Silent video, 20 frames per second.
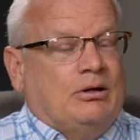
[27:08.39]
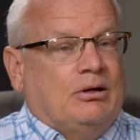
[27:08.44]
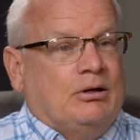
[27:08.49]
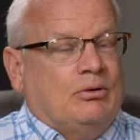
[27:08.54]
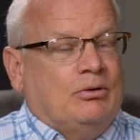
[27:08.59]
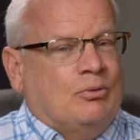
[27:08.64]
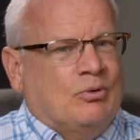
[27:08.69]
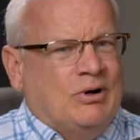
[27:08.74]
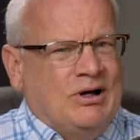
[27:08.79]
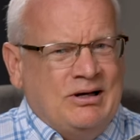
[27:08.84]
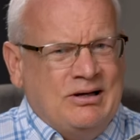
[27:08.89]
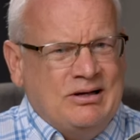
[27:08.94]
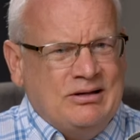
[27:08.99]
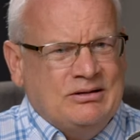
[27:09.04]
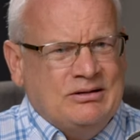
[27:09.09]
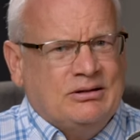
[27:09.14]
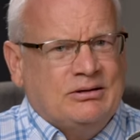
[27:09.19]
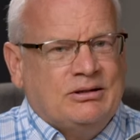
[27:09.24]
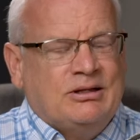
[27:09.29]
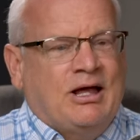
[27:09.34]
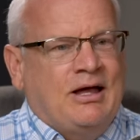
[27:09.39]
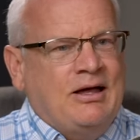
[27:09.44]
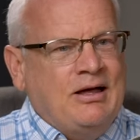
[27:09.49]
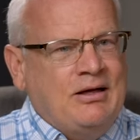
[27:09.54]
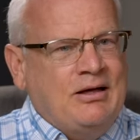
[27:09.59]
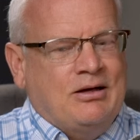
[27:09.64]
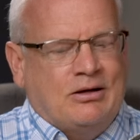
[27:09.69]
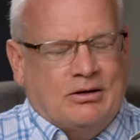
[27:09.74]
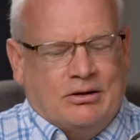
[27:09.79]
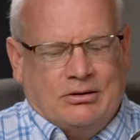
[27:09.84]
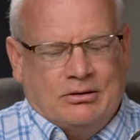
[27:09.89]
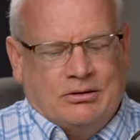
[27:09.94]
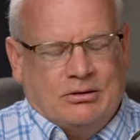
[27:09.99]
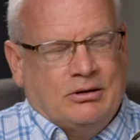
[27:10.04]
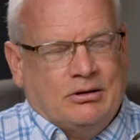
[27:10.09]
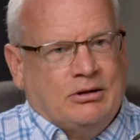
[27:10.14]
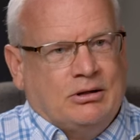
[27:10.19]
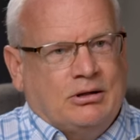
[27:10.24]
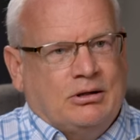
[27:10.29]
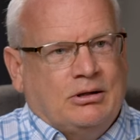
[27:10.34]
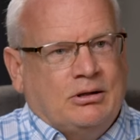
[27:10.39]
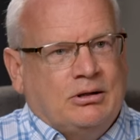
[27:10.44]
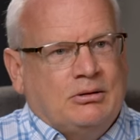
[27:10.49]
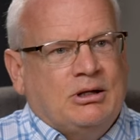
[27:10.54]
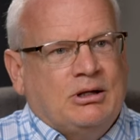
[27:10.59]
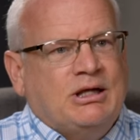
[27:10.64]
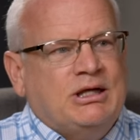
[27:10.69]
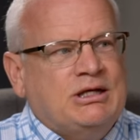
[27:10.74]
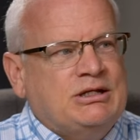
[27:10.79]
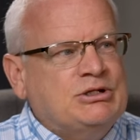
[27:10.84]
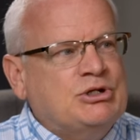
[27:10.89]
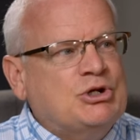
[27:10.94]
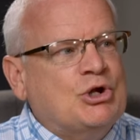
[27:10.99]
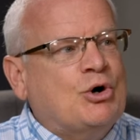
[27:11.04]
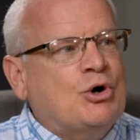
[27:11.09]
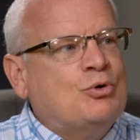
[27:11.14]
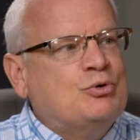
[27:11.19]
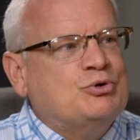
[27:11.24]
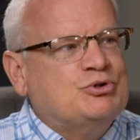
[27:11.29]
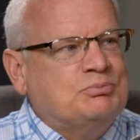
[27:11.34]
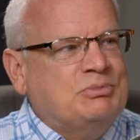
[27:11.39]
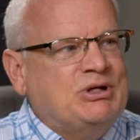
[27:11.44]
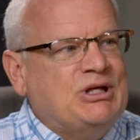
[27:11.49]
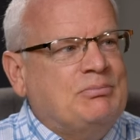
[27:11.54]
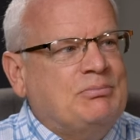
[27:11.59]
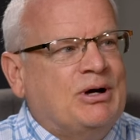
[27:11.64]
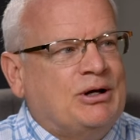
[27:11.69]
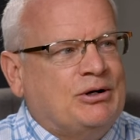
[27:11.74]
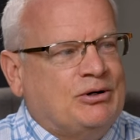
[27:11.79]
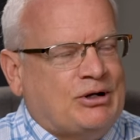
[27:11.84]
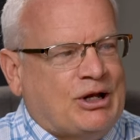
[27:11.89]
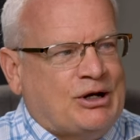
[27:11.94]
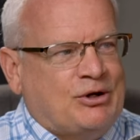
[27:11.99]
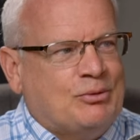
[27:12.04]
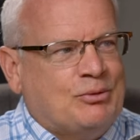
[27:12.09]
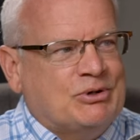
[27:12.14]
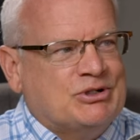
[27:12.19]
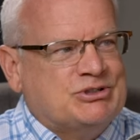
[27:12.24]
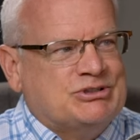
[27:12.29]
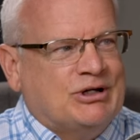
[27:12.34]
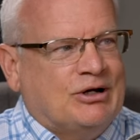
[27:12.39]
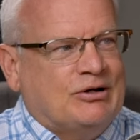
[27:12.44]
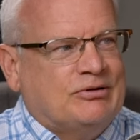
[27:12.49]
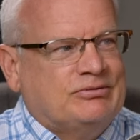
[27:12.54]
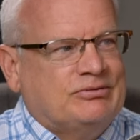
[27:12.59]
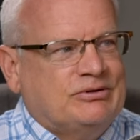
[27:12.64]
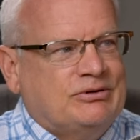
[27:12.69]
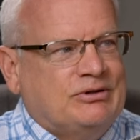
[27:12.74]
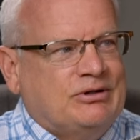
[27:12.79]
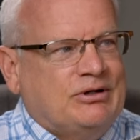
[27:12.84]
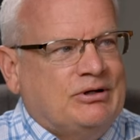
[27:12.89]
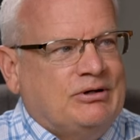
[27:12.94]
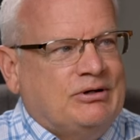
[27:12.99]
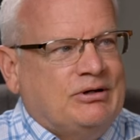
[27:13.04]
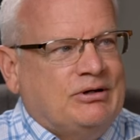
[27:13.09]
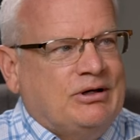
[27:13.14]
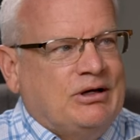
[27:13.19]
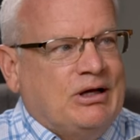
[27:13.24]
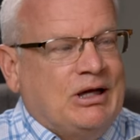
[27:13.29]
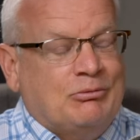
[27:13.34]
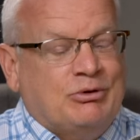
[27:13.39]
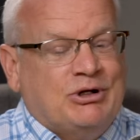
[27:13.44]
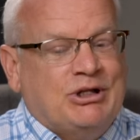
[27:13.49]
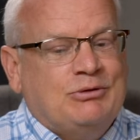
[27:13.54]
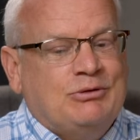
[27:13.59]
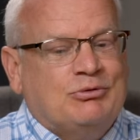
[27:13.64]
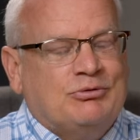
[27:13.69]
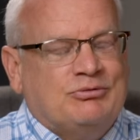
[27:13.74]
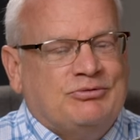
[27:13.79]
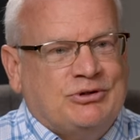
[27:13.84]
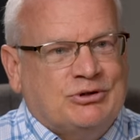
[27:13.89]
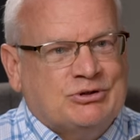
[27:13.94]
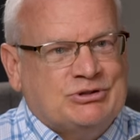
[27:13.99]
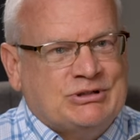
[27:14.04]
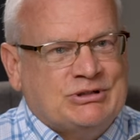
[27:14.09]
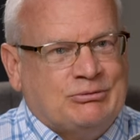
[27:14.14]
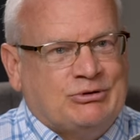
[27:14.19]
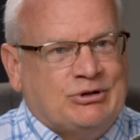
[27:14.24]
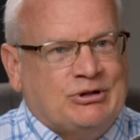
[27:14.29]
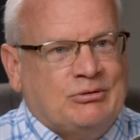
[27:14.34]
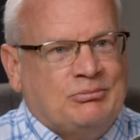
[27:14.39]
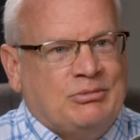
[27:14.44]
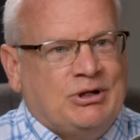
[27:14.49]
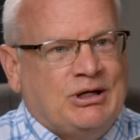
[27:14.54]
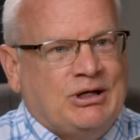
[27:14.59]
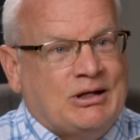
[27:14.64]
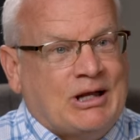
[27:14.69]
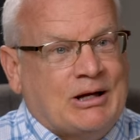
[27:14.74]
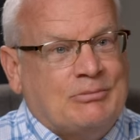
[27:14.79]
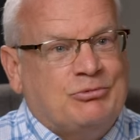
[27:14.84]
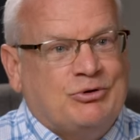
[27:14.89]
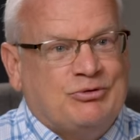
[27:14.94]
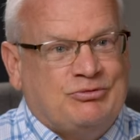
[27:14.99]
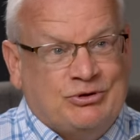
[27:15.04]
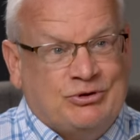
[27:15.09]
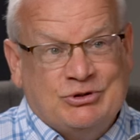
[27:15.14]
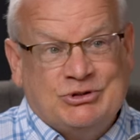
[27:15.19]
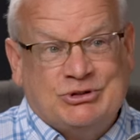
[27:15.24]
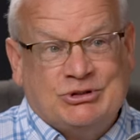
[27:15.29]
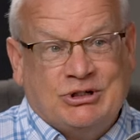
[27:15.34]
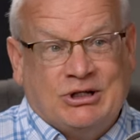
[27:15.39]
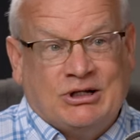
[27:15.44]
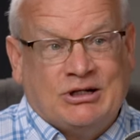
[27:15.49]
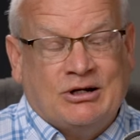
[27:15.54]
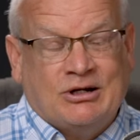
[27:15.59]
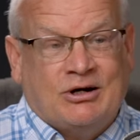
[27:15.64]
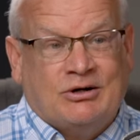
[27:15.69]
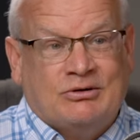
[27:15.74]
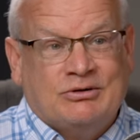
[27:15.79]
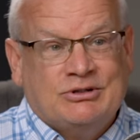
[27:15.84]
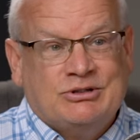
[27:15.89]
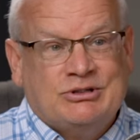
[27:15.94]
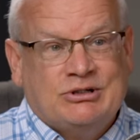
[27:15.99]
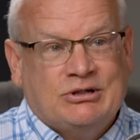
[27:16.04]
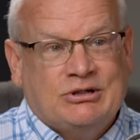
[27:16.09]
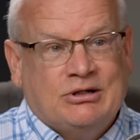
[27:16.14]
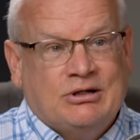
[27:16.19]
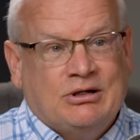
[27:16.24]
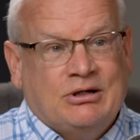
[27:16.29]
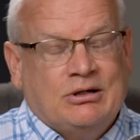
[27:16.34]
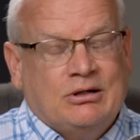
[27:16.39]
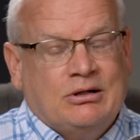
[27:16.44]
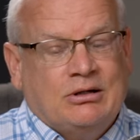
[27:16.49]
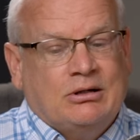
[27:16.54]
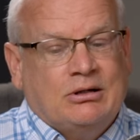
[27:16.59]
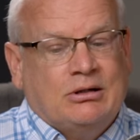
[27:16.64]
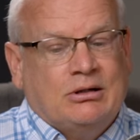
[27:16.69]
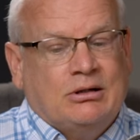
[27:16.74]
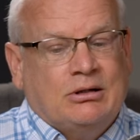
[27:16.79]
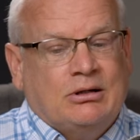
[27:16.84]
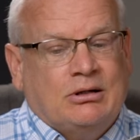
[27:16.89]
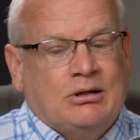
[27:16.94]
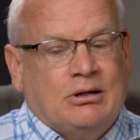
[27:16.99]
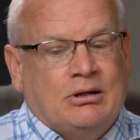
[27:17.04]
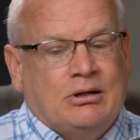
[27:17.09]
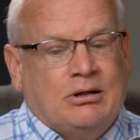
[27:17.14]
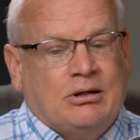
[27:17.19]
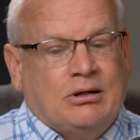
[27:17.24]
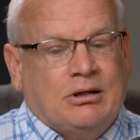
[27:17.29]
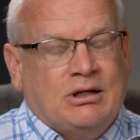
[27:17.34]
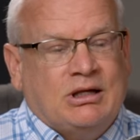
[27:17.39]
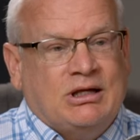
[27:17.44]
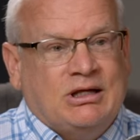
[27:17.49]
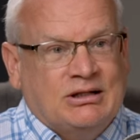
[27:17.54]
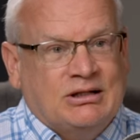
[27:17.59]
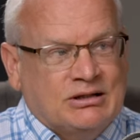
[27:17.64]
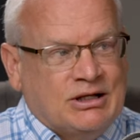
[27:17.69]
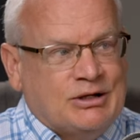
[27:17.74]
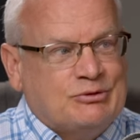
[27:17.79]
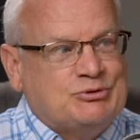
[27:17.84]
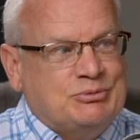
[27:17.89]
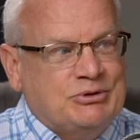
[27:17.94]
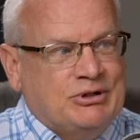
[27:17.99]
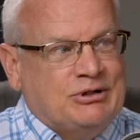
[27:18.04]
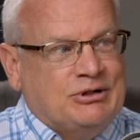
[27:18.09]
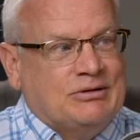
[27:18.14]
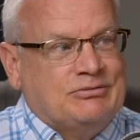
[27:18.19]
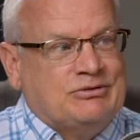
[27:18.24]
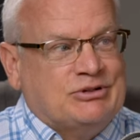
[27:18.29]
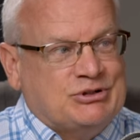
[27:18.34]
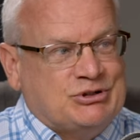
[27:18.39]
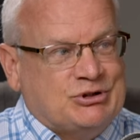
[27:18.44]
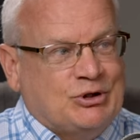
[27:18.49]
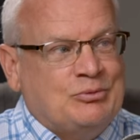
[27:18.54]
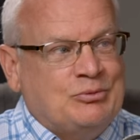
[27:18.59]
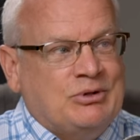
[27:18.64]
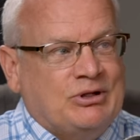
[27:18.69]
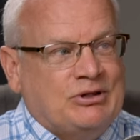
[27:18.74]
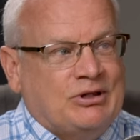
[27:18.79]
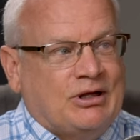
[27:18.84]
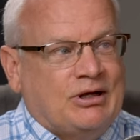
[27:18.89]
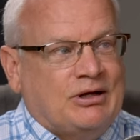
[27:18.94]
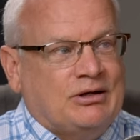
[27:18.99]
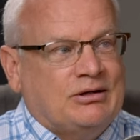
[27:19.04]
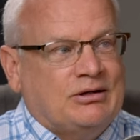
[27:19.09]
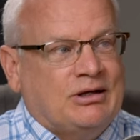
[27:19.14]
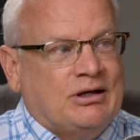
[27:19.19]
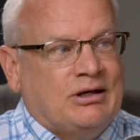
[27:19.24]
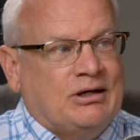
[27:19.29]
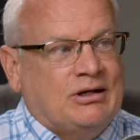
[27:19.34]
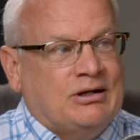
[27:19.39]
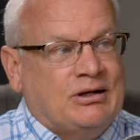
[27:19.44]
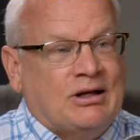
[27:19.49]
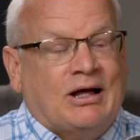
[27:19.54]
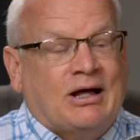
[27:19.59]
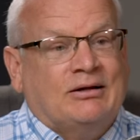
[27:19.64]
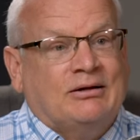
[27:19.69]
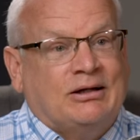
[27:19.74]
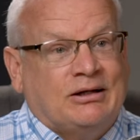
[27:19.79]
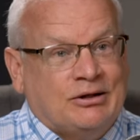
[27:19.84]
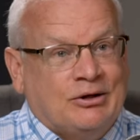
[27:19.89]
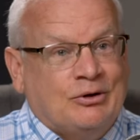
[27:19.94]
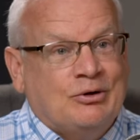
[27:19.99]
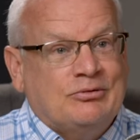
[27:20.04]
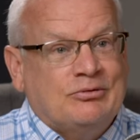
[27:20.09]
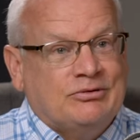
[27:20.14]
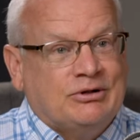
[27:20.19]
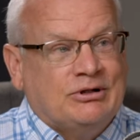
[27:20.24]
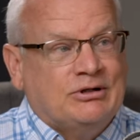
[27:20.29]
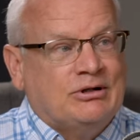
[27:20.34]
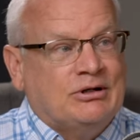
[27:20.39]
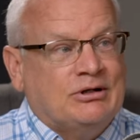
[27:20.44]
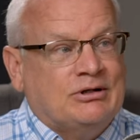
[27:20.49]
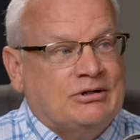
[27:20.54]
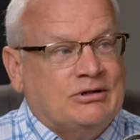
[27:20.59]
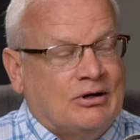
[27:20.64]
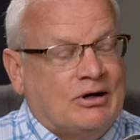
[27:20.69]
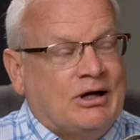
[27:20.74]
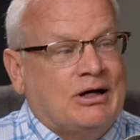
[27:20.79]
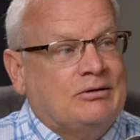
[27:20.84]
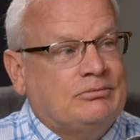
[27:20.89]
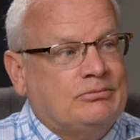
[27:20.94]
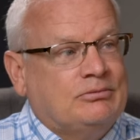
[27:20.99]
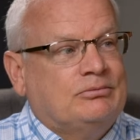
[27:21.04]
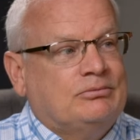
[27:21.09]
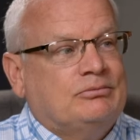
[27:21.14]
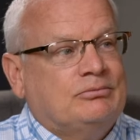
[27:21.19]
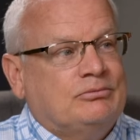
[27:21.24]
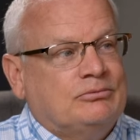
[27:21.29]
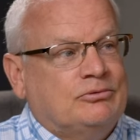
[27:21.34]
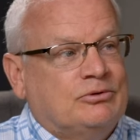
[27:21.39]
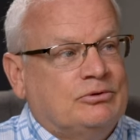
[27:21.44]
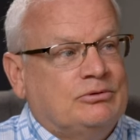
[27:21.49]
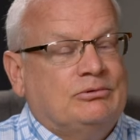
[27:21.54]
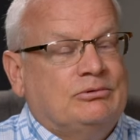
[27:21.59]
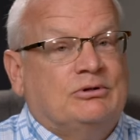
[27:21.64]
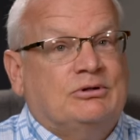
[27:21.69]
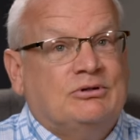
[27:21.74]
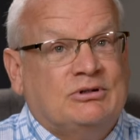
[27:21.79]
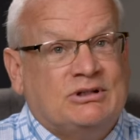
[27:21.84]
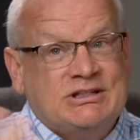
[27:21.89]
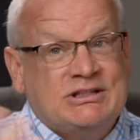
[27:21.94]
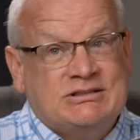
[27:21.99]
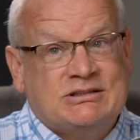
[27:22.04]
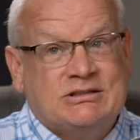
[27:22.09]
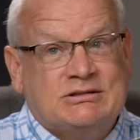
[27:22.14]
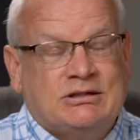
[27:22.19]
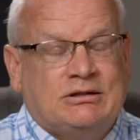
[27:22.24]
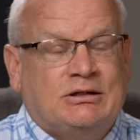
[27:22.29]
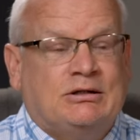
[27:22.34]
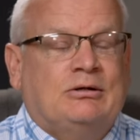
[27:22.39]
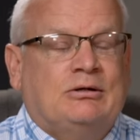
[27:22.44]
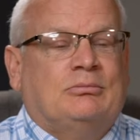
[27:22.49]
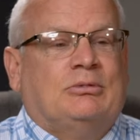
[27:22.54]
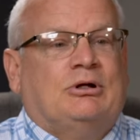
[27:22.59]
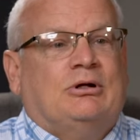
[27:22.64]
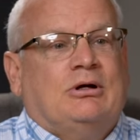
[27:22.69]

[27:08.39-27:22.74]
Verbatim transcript: What? Yeah. He knows me better than I know myself. And when he reveals something to me and I'm refusing to acknowledge, he loves me enough to show me that and not let go of it until I re release it to him.